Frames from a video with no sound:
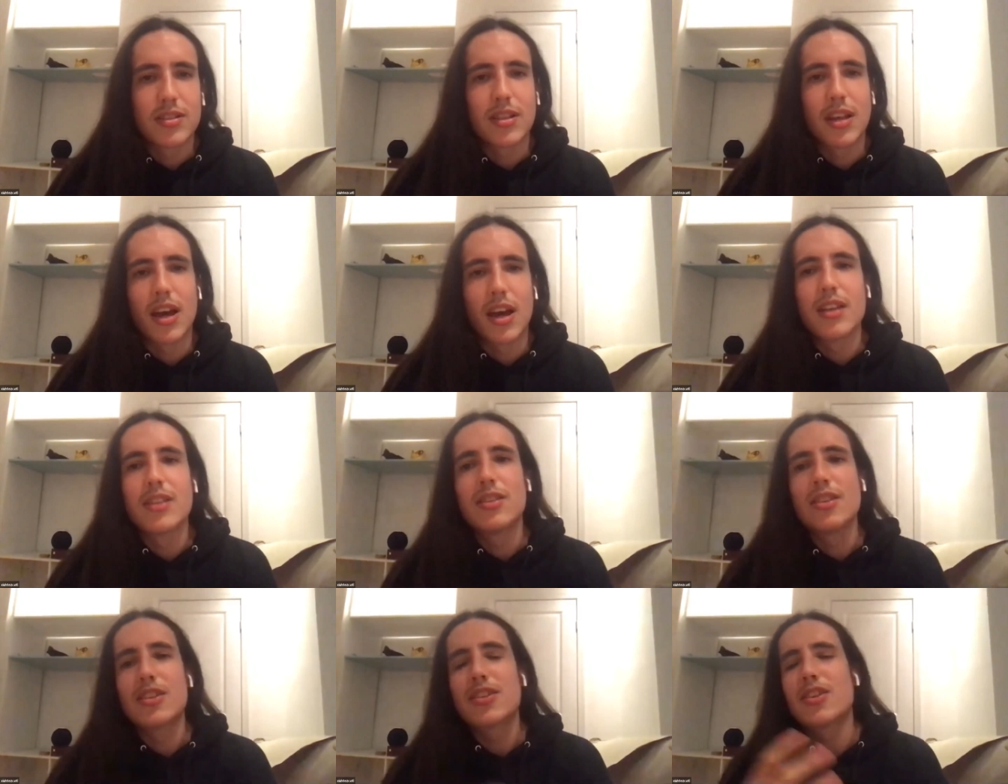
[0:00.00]
just
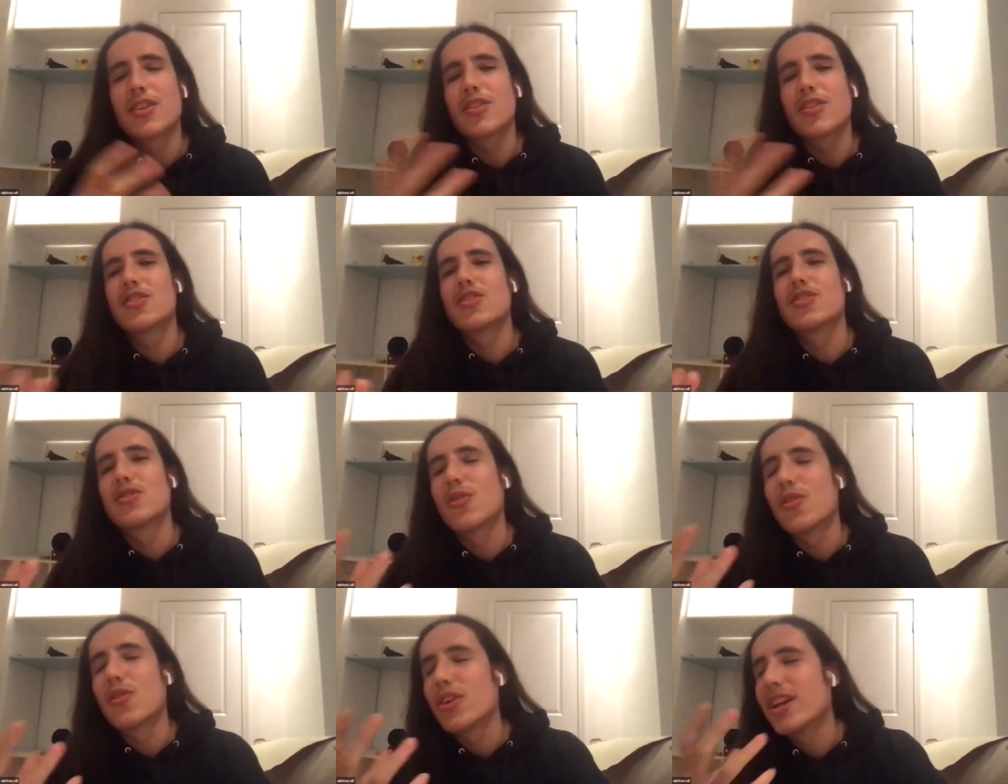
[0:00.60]
just her
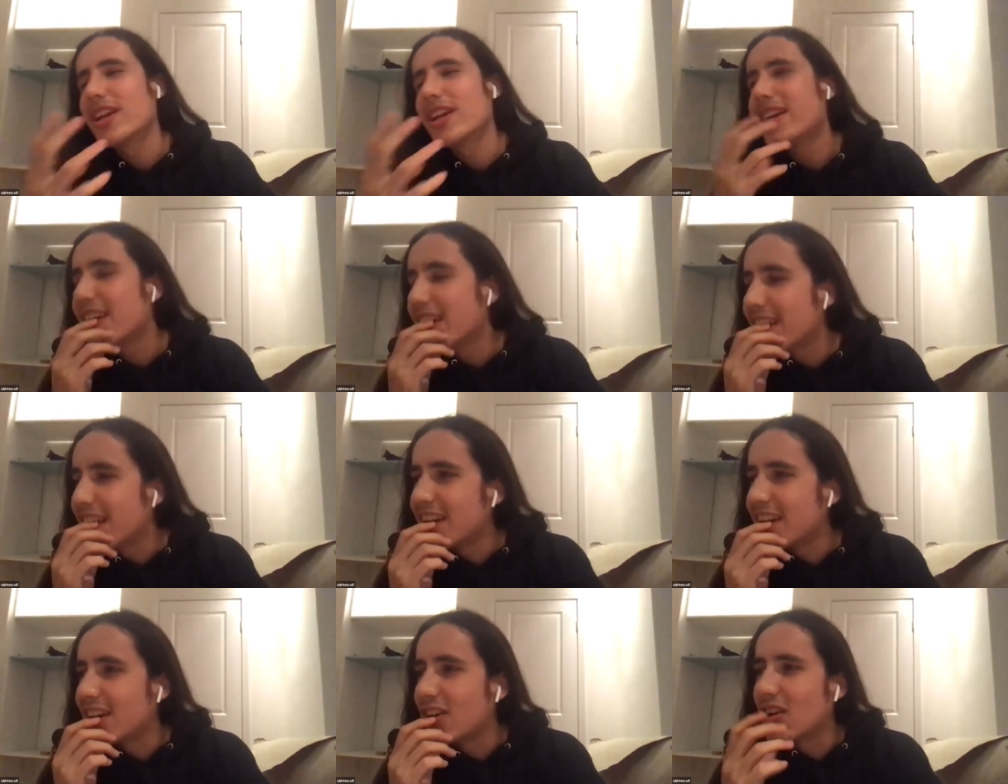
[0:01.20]

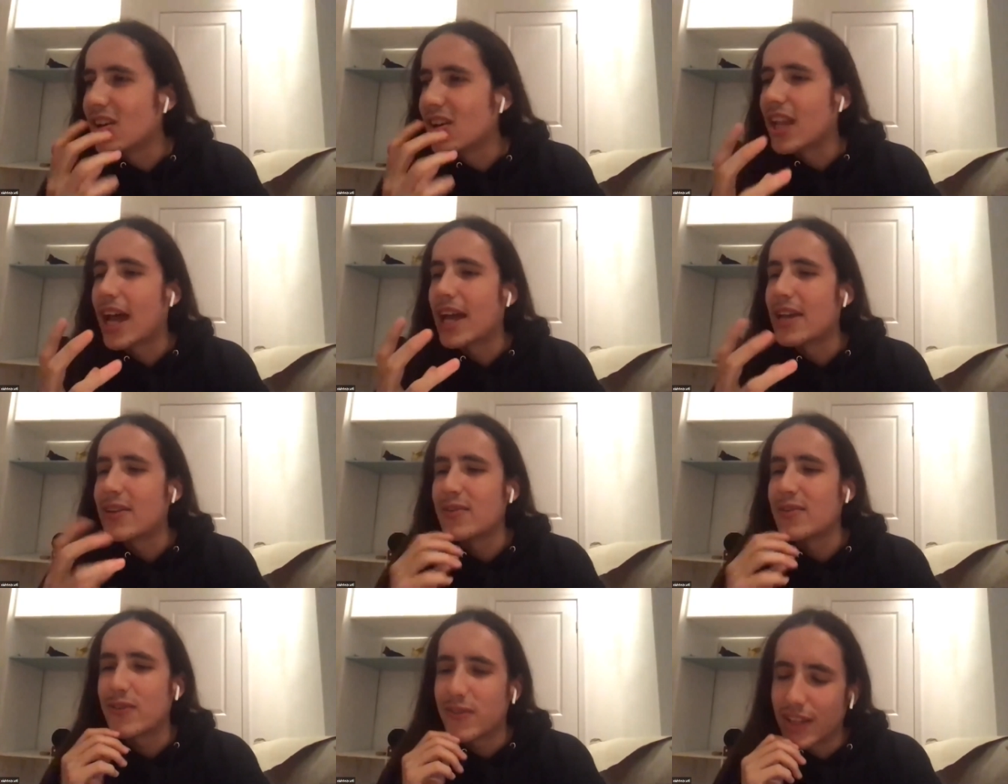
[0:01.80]
story and her
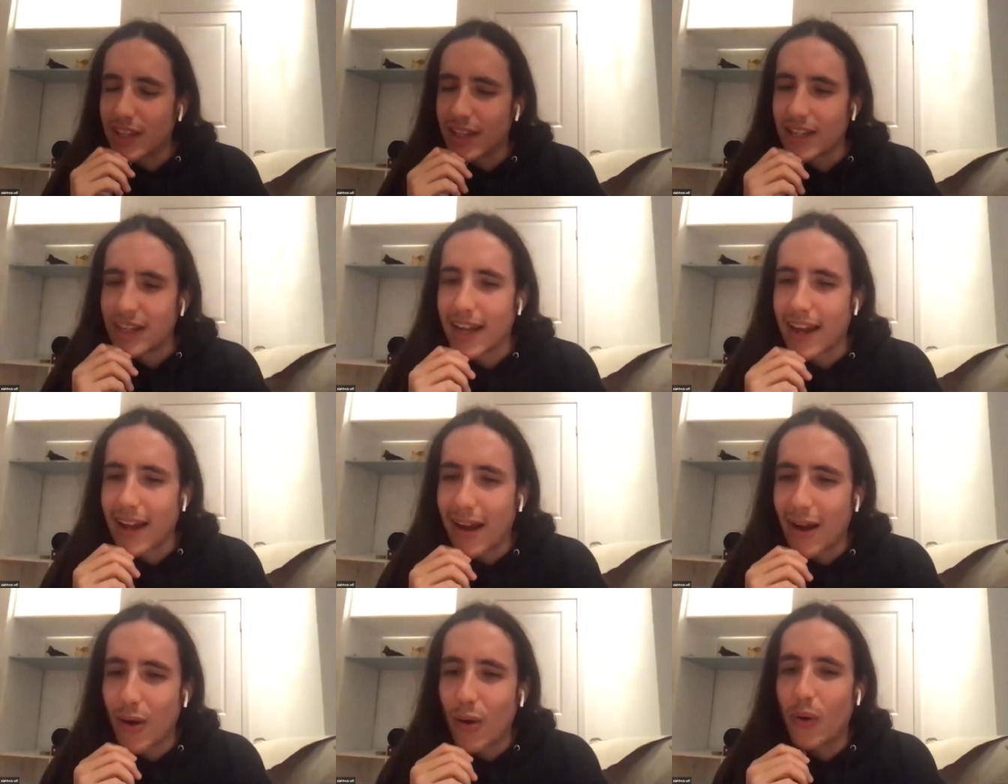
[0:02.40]
life and
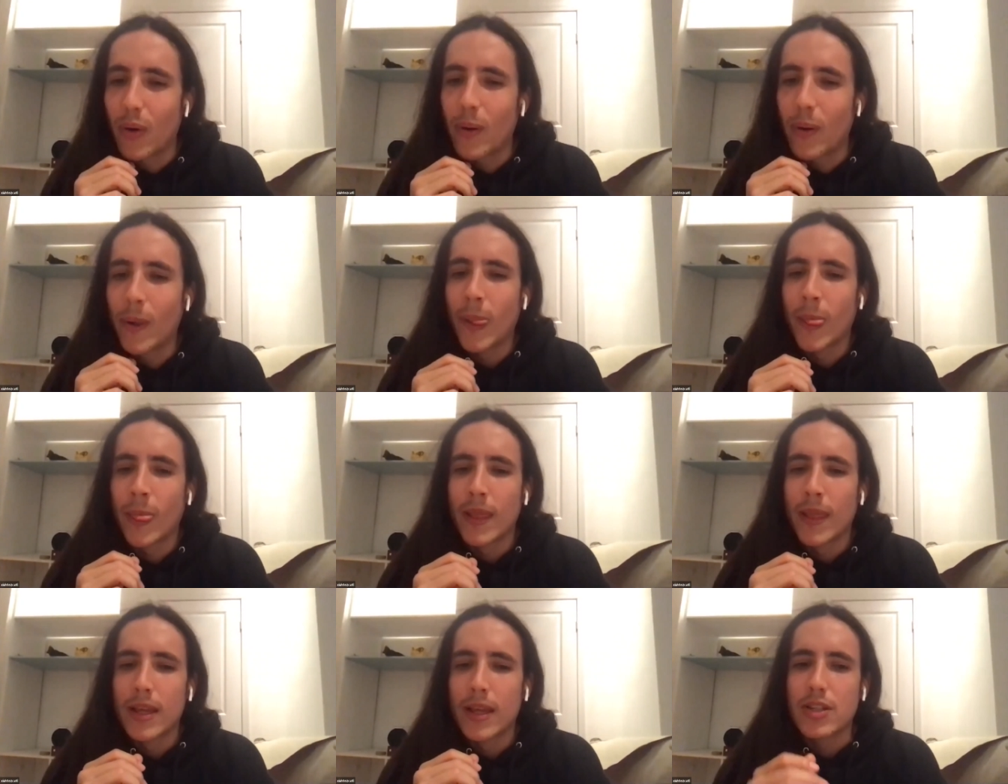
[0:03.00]
how
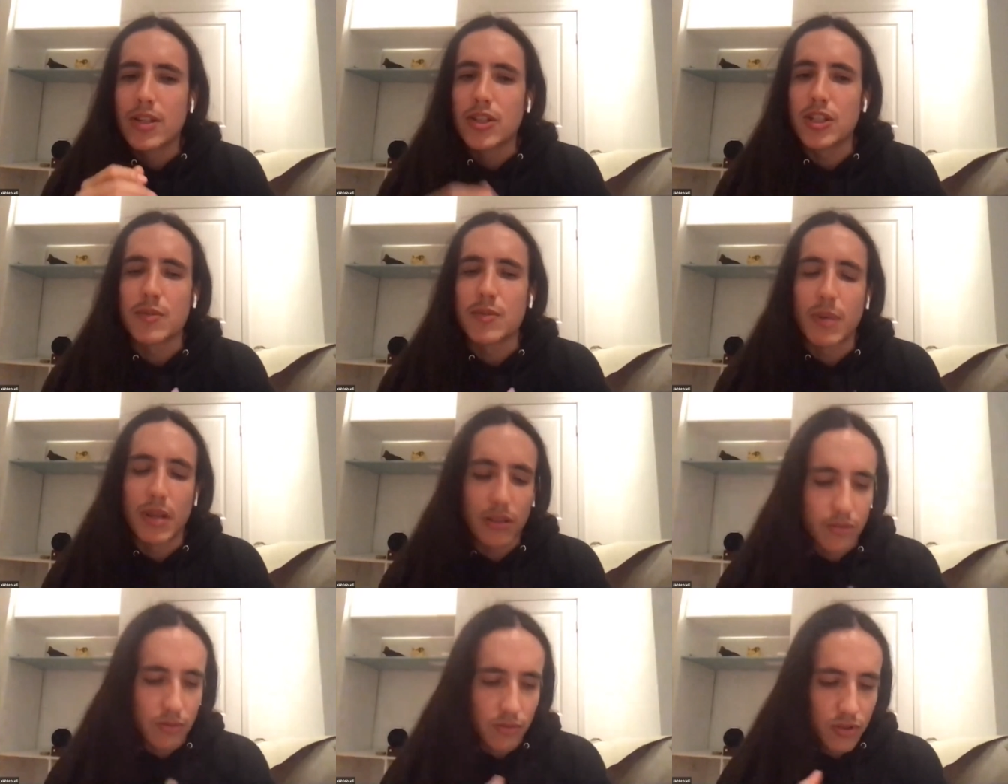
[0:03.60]
she
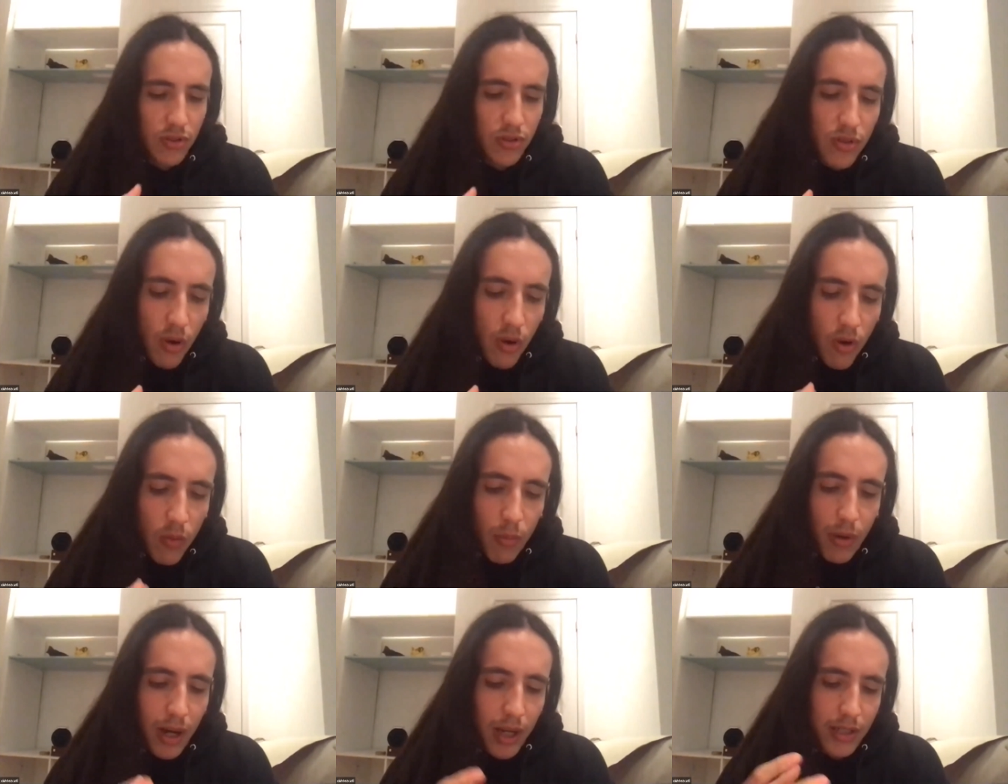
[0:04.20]
has been through
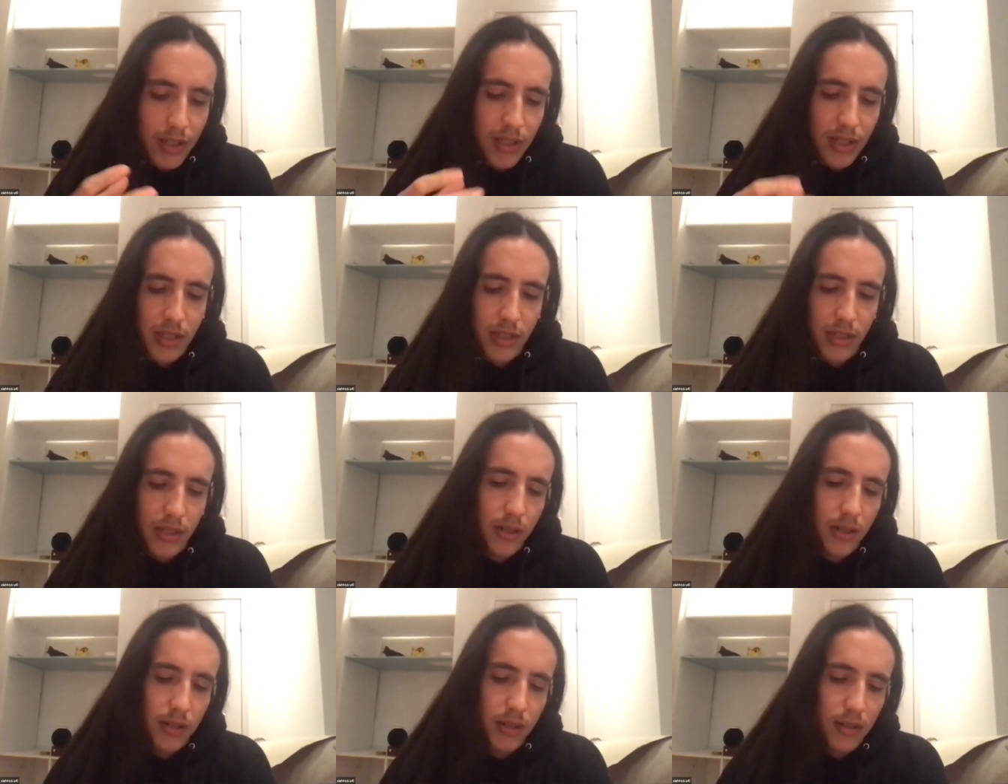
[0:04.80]
so
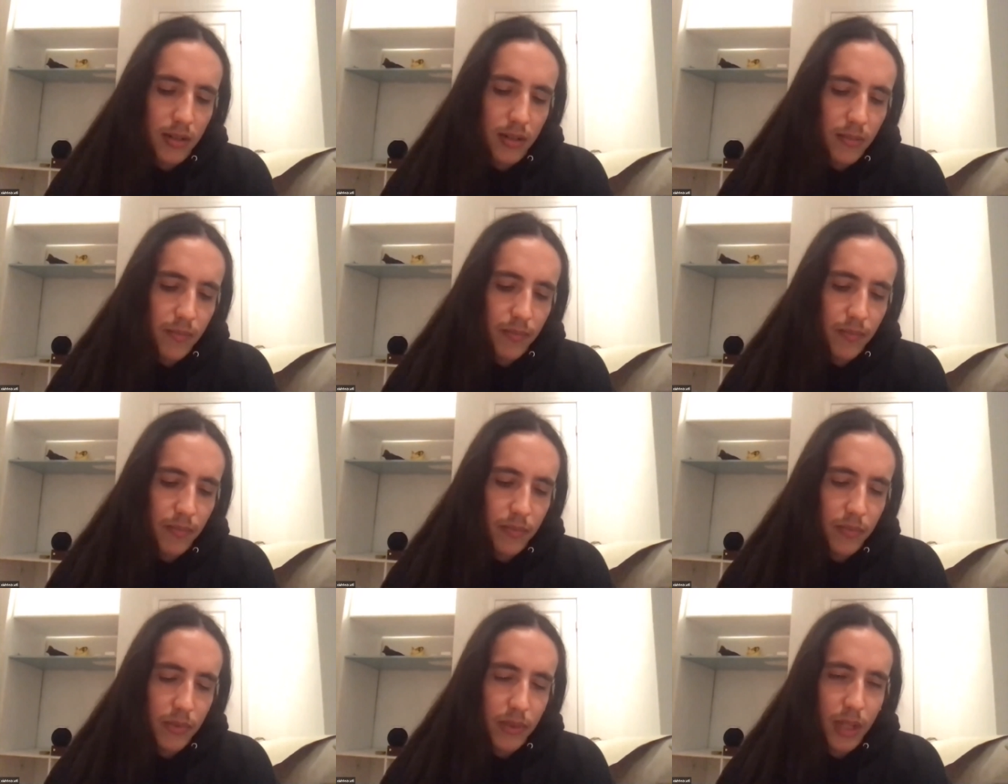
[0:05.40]
much um,